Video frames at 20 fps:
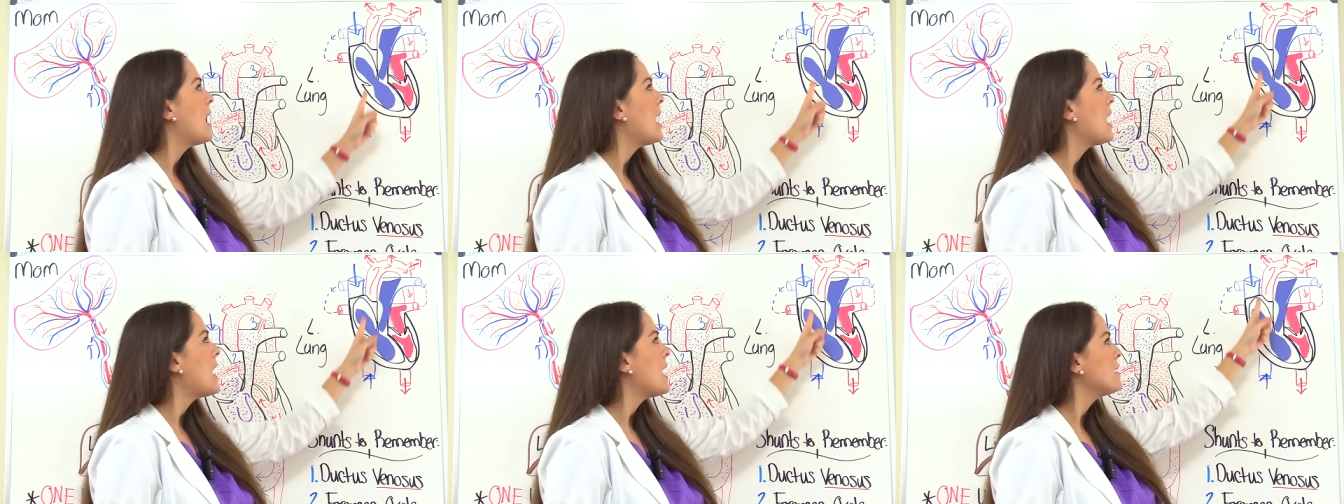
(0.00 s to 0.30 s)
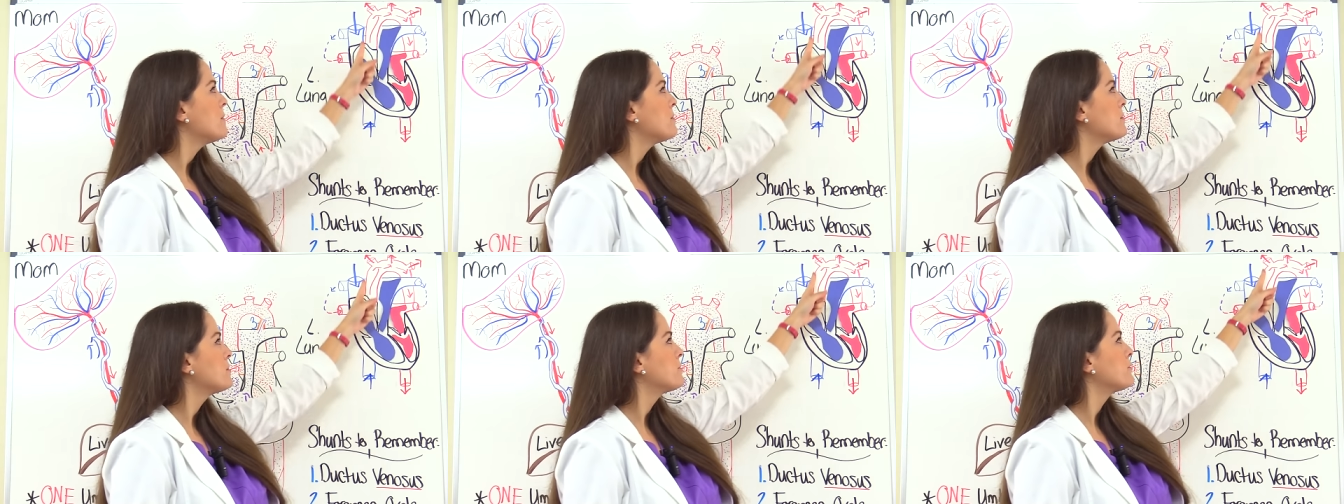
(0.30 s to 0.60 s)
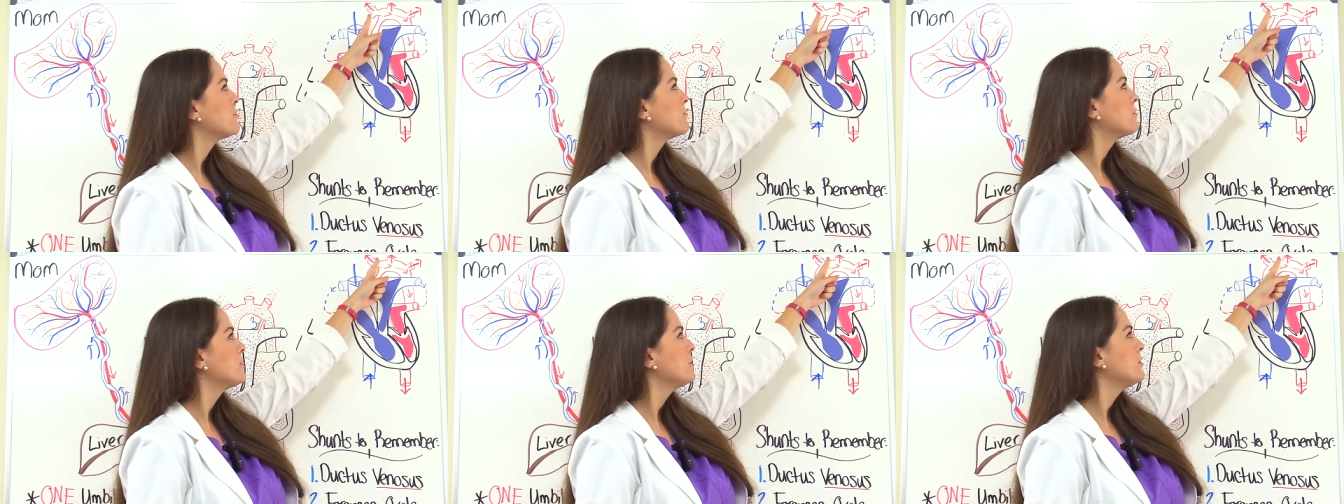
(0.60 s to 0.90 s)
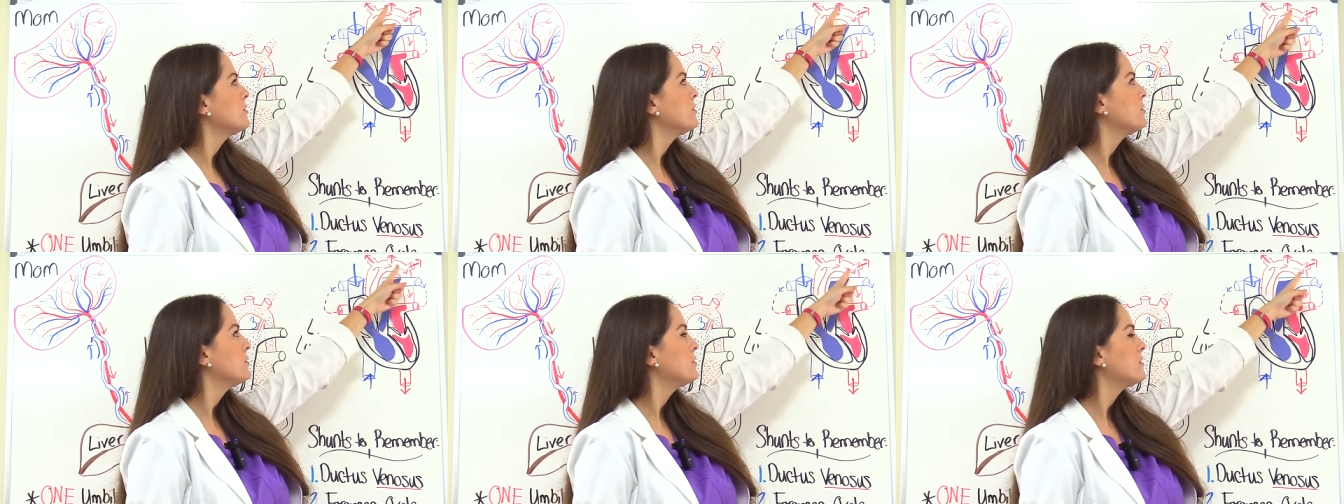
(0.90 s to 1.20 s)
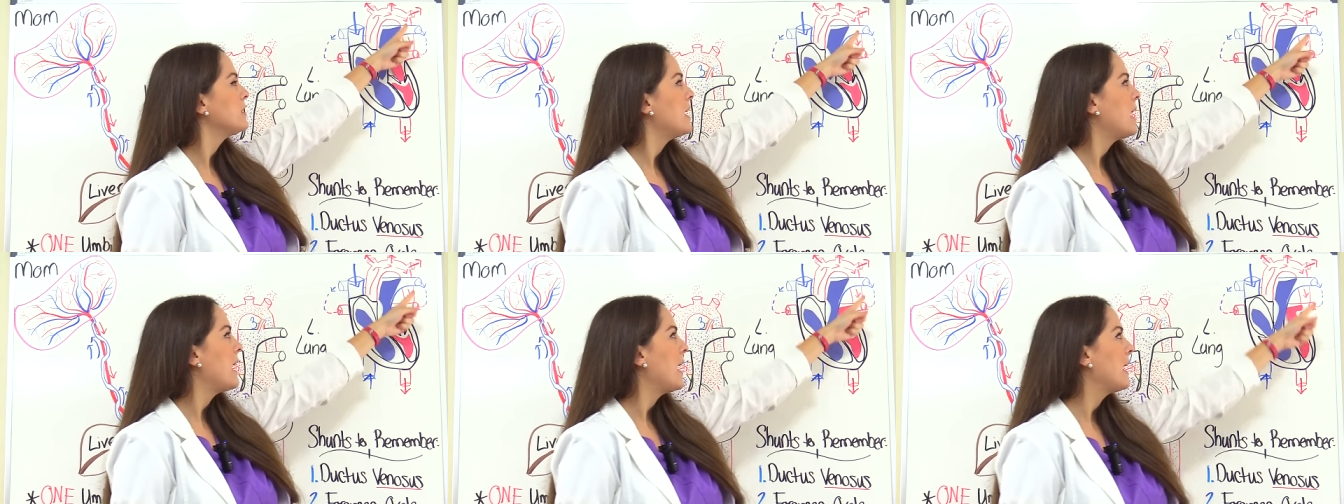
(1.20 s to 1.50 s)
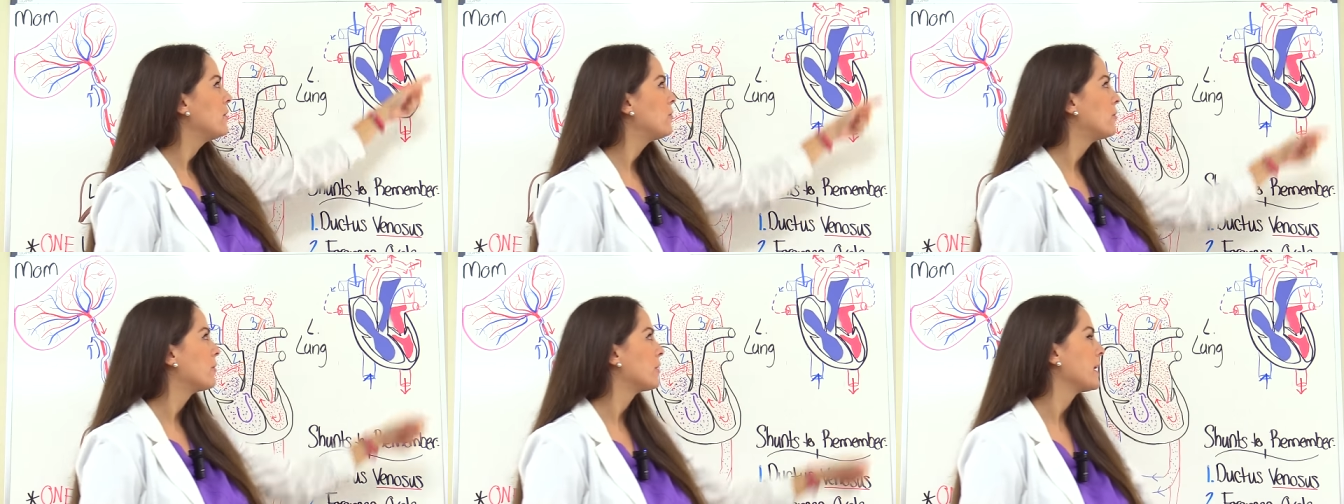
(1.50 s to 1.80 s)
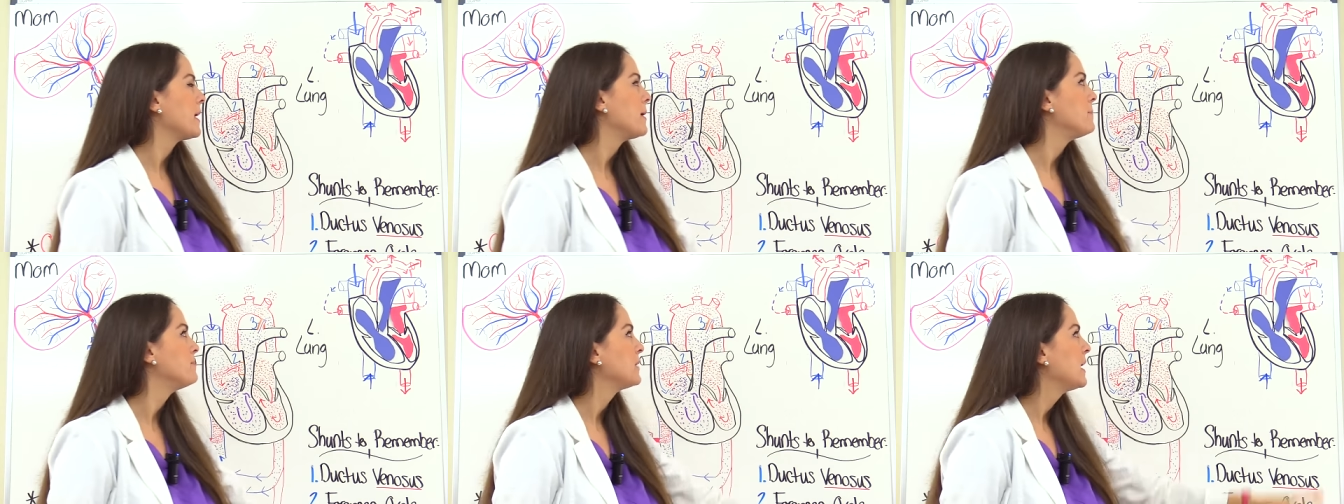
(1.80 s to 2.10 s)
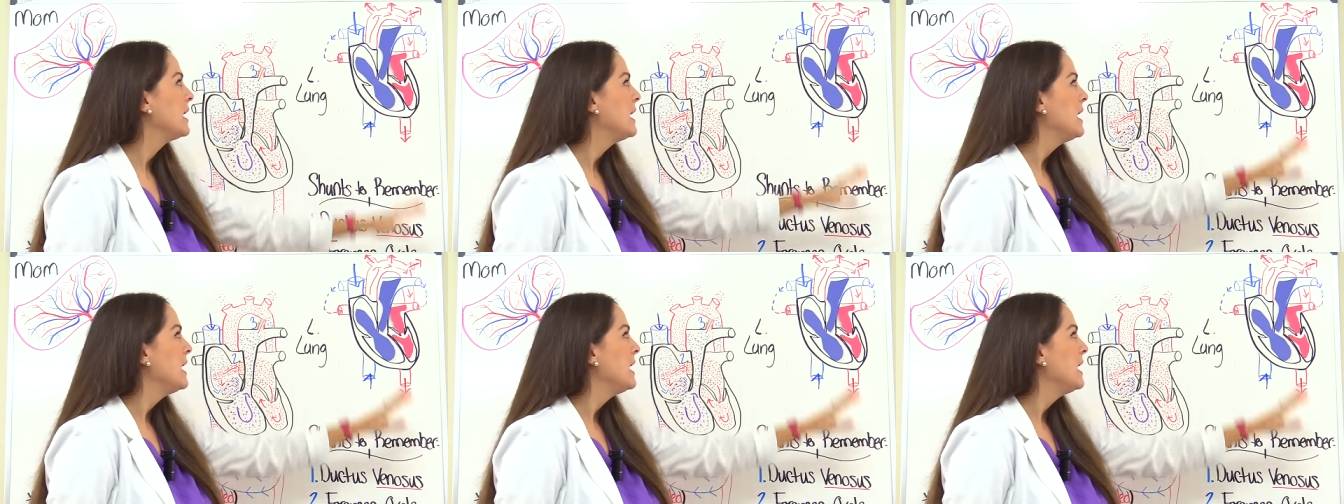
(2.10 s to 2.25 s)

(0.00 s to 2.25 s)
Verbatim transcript: up through the aorta.